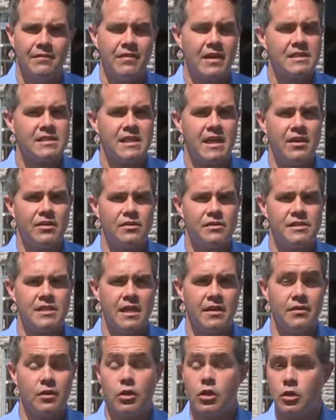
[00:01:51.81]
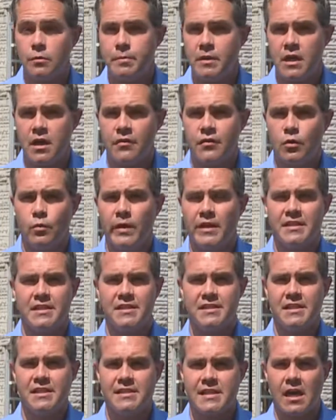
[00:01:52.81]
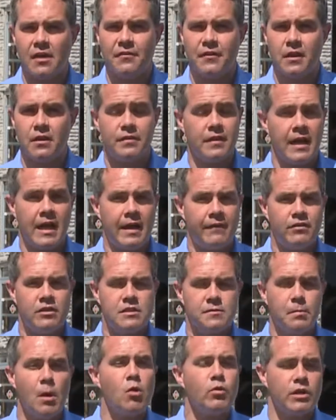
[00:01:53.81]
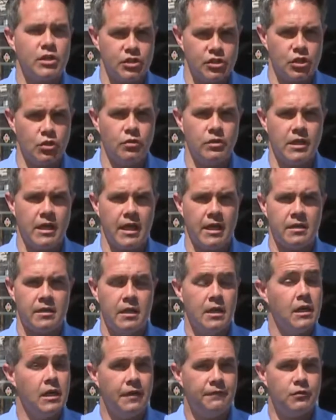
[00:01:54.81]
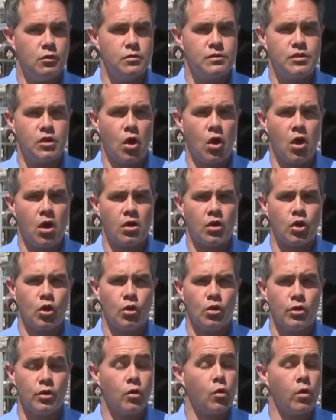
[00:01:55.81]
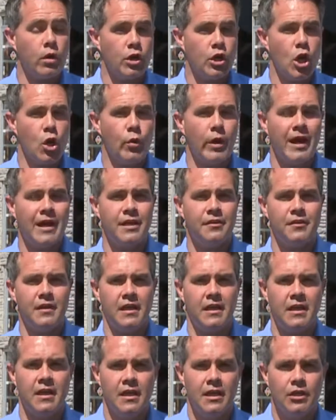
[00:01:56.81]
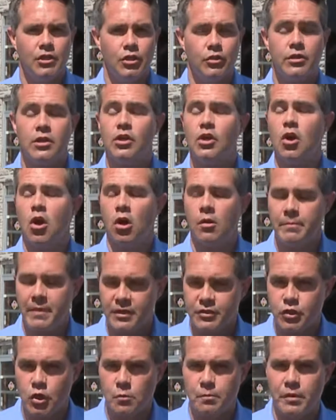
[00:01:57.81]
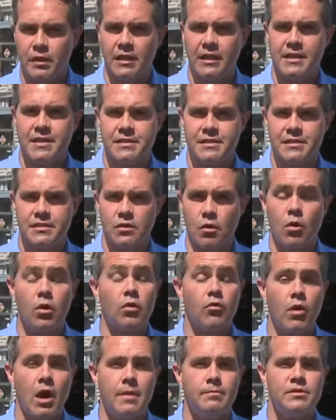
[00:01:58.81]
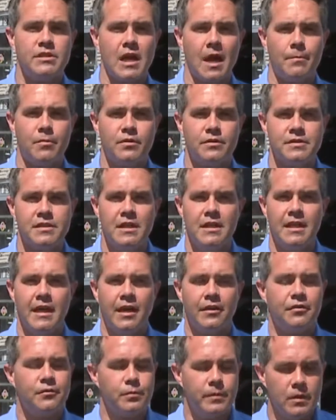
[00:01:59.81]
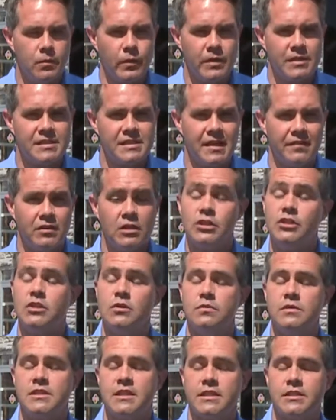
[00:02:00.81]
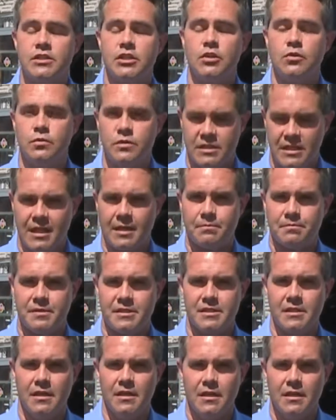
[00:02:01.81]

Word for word: Investigators say there could be other witnesses out there they haven't spoken to yet. If you saw, heard, or know anything, you can call Metro Police or Crime Stoppers at 317 262 TIPS.